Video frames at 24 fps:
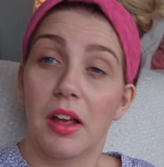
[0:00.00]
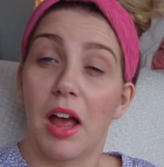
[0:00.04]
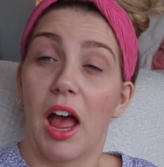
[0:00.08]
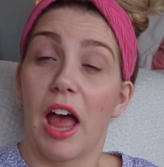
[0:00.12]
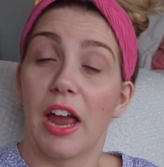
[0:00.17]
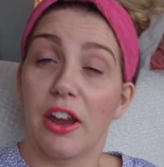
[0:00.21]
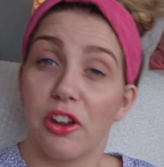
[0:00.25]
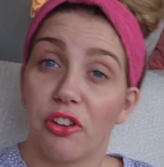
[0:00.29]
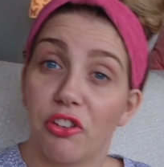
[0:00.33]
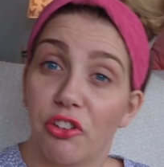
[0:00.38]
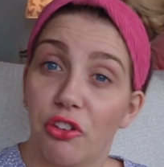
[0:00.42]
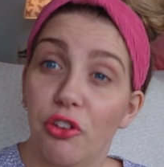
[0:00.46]

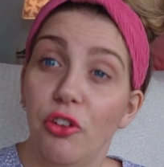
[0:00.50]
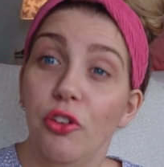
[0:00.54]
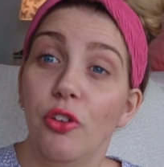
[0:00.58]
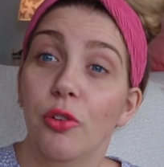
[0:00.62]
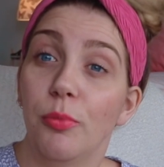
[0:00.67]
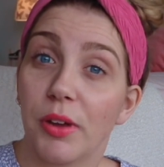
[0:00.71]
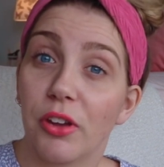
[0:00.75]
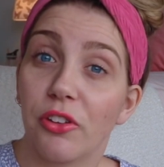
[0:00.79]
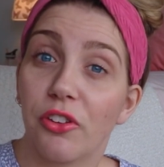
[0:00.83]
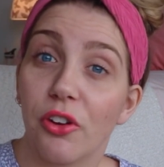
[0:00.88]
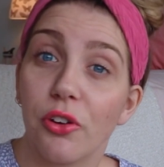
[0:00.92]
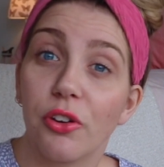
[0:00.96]
I
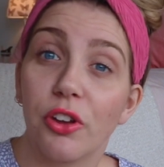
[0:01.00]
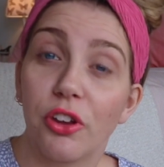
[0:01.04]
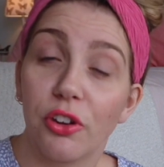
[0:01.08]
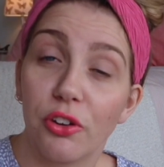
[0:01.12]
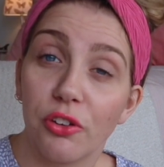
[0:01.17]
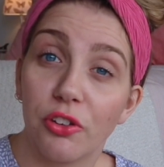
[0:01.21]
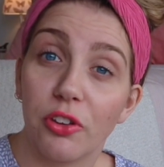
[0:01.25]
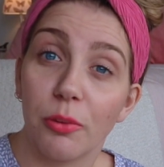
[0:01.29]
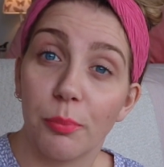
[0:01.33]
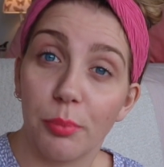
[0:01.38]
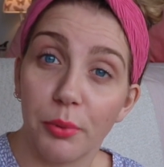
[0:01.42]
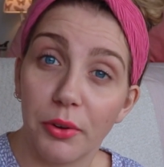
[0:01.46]
assume you don't
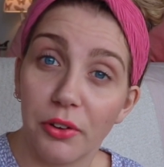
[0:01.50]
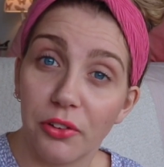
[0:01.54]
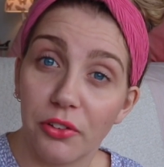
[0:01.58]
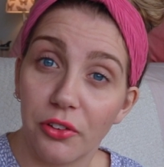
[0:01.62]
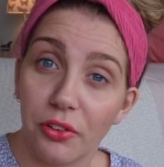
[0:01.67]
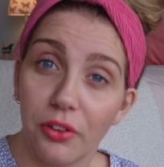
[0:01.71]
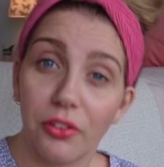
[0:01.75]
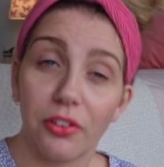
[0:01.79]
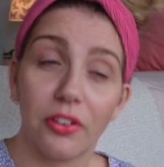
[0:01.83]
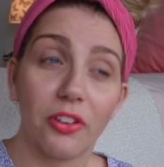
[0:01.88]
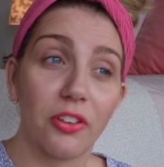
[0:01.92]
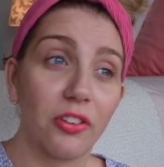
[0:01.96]
use the
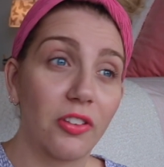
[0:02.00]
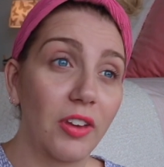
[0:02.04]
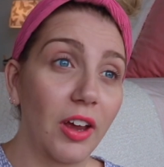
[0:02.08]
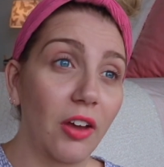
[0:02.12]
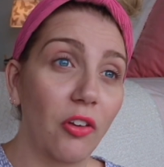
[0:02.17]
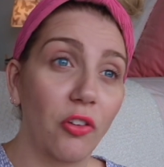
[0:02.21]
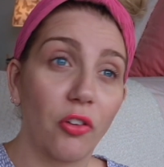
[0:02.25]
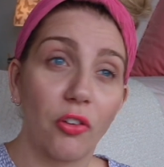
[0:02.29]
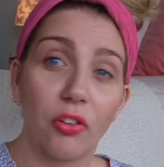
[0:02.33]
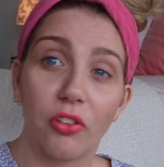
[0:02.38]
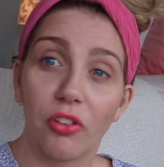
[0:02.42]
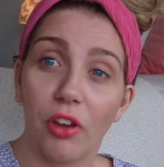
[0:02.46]
bristles, because
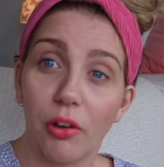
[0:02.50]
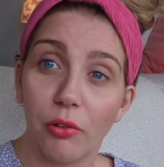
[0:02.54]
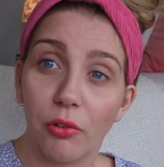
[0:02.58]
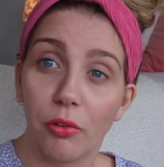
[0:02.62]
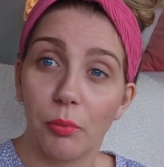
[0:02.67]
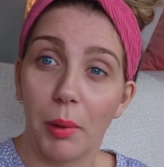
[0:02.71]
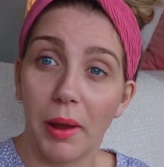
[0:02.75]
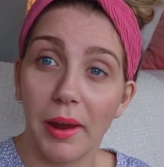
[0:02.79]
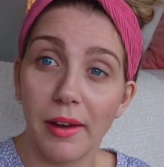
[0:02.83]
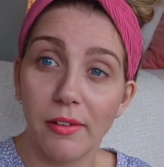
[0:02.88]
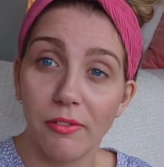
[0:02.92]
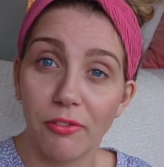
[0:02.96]
that just sounds
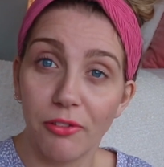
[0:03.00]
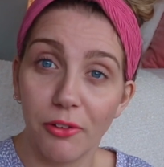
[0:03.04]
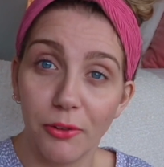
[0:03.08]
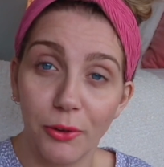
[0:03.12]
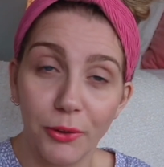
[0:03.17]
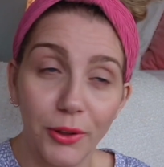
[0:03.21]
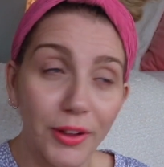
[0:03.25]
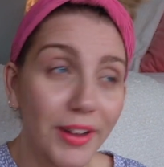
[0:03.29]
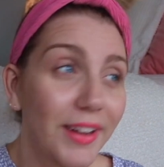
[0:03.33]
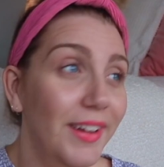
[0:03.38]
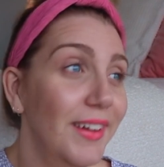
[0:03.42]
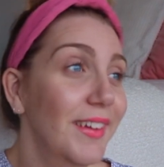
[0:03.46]

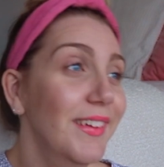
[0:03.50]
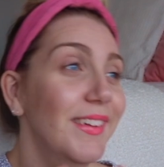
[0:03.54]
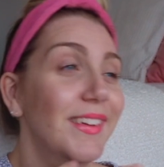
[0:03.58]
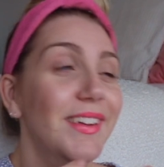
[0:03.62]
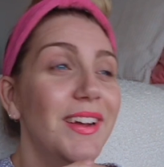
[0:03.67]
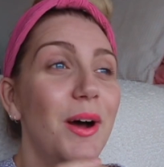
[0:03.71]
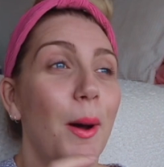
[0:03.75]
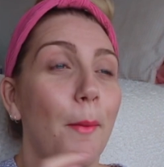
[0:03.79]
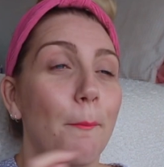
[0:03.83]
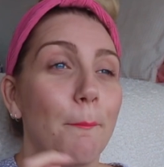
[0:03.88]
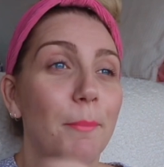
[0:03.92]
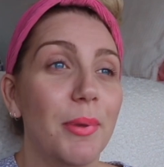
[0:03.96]
painful.
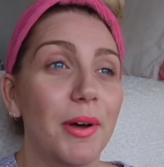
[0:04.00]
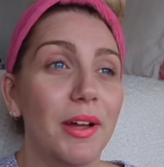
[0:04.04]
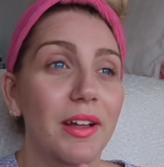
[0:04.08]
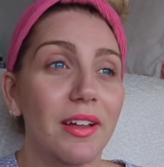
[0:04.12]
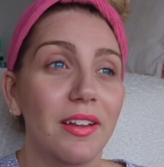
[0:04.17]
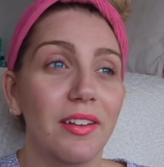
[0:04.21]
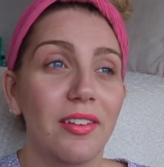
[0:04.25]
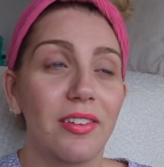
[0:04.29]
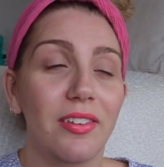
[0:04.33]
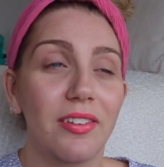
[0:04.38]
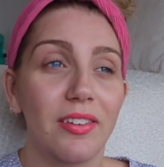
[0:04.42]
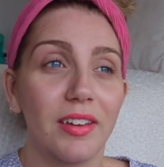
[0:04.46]

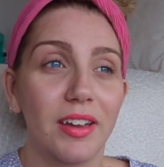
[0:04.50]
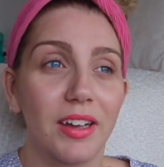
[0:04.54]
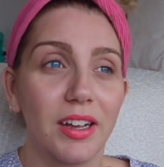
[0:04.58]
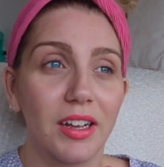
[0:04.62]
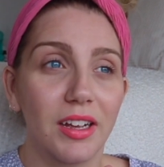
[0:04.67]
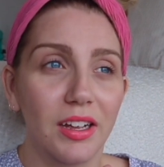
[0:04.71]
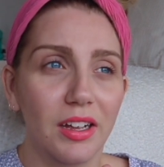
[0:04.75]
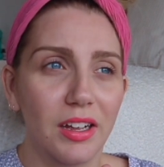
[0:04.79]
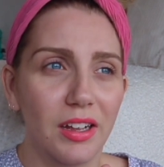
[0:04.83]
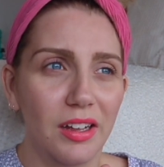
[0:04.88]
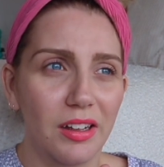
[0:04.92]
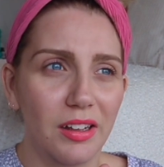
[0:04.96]
But
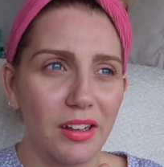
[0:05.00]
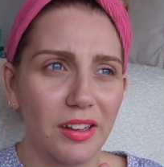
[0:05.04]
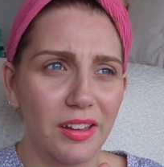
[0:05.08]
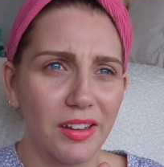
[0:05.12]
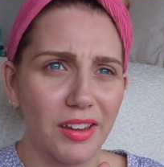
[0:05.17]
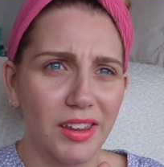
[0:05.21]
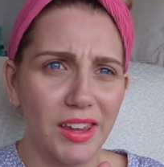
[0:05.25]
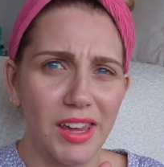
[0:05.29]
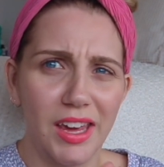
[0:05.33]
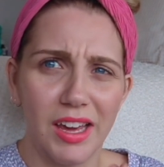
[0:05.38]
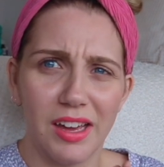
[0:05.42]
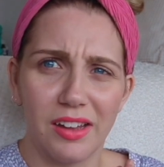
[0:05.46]

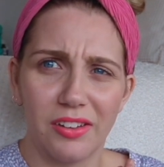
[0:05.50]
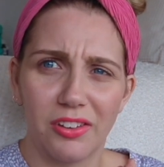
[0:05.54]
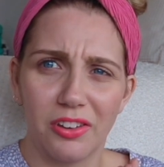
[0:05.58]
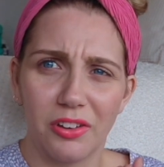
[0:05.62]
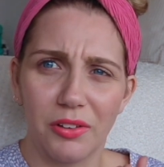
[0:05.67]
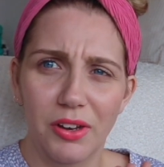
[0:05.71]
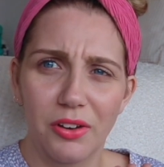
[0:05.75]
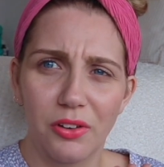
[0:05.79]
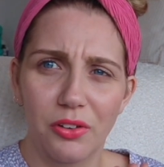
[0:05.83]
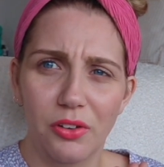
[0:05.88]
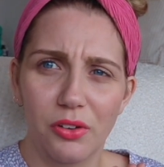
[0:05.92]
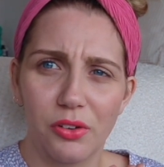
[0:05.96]
yeah, so
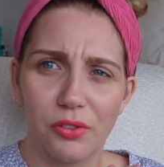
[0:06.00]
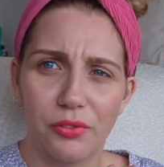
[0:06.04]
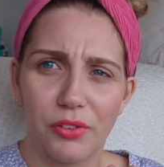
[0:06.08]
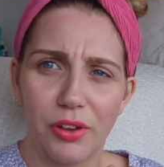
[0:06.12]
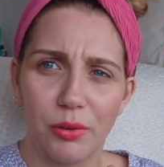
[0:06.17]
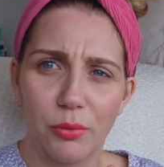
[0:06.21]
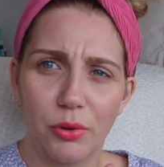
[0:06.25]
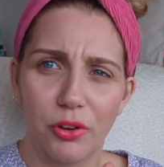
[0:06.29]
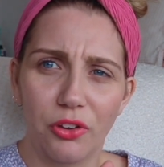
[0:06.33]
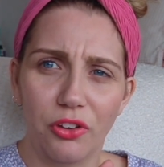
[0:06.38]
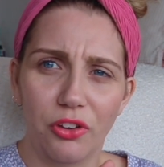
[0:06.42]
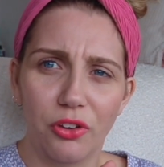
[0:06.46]
I don't know if
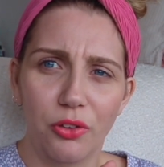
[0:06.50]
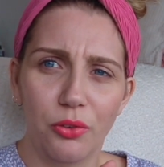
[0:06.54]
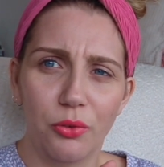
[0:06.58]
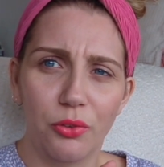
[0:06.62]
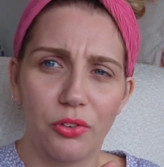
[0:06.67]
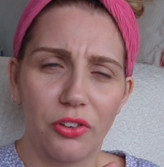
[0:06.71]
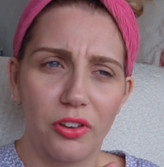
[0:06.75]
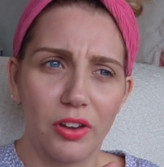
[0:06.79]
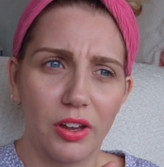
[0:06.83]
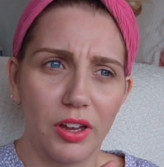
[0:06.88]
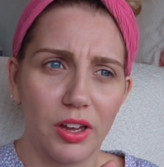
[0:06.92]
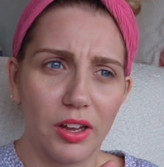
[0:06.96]
you would
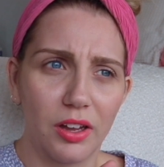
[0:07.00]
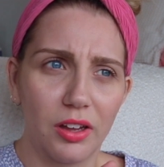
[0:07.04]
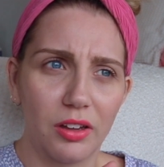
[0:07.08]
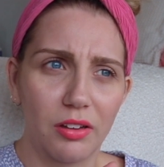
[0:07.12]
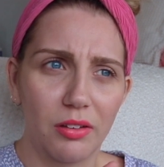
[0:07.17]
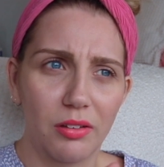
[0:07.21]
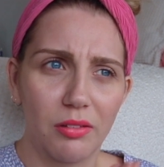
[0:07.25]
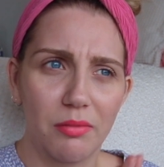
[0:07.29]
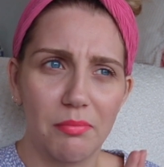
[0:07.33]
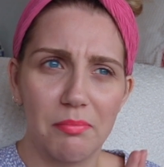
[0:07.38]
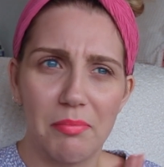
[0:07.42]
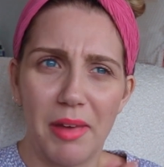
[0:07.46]
use the
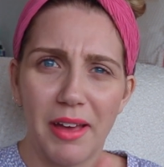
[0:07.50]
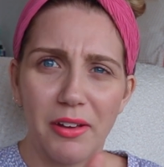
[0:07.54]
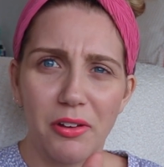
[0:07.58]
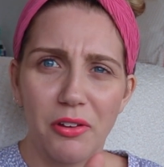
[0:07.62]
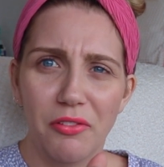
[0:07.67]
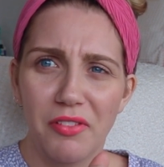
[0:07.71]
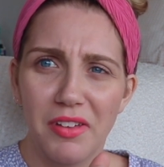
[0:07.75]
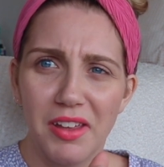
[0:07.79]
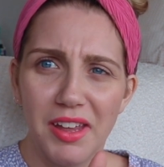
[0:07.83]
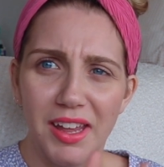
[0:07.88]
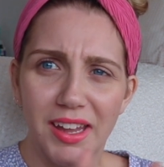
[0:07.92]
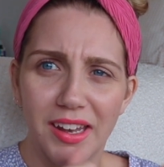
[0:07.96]
back
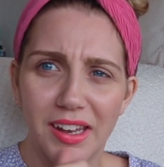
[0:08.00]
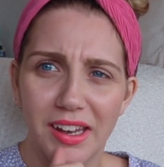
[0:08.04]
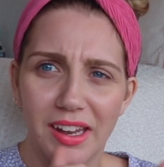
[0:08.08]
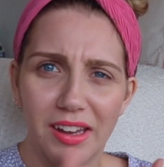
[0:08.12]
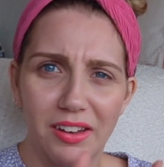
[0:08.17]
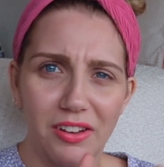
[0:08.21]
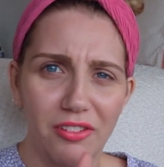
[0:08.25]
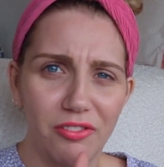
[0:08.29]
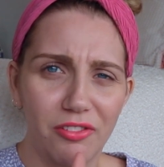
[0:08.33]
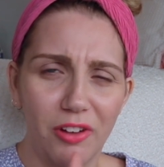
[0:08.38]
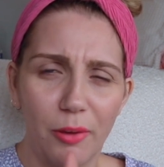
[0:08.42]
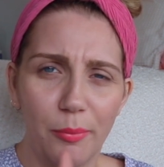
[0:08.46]
of it and
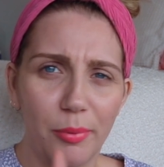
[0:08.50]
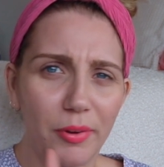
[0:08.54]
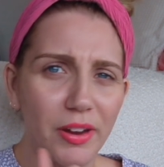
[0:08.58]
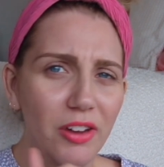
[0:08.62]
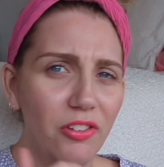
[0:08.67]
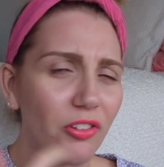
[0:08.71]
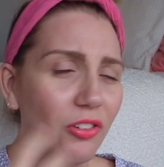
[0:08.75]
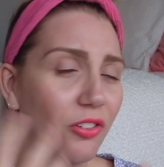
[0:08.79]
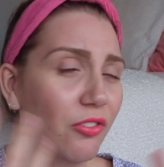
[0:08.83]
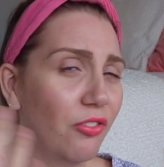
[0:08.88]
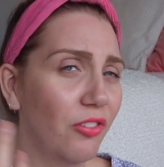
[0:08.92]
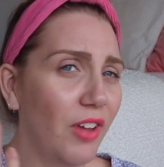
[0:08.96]
then the
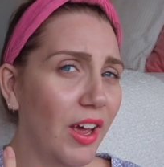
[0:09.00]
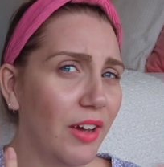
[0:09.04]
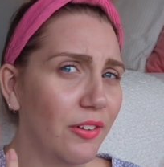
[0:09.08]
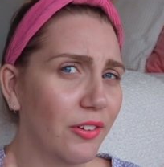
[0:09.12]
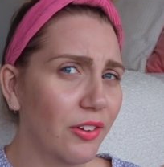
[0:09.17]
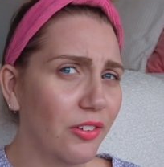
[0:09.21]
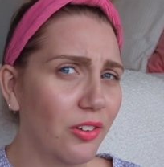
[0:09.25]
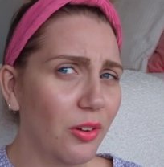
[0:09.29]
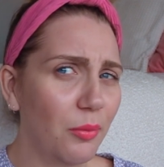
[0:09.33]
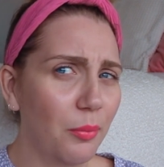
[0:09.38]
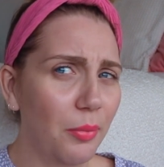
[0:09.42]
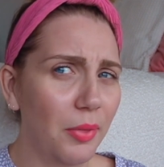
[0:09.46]
vibrations of that or
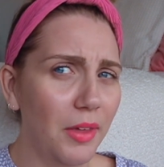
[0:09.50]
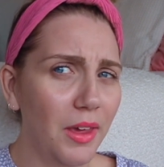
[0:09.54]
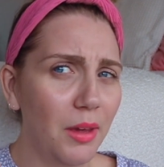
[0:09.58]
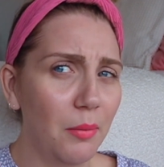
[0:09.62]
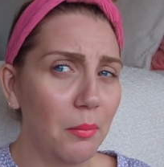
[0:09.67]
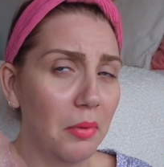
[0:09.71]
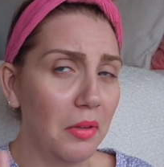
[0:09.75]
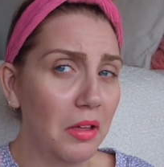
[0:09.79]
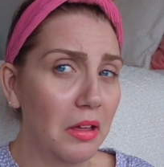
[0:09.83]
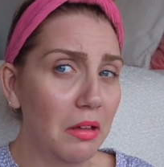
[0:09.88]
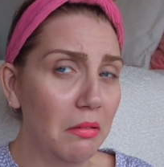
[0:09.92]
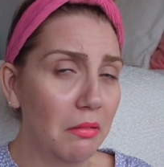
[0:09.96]
something,
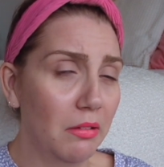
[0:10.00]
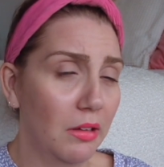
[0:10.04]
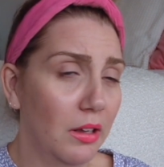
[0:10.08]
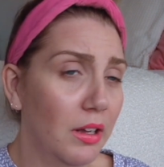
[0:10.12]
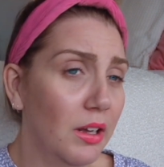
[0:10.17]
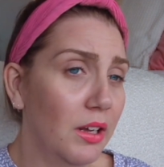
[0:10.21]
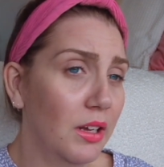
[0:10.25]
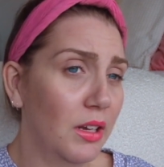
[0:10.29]
but